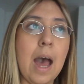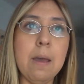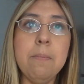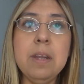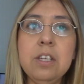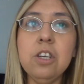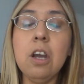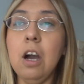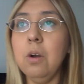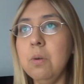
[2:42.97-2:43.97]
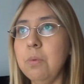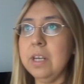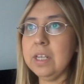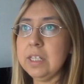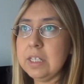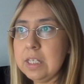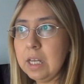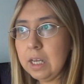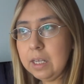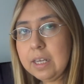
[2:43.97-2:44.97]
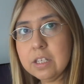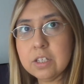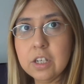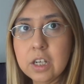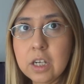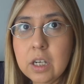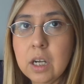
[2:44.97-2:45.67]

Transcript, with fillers: I've been in Chicago when it's Easter,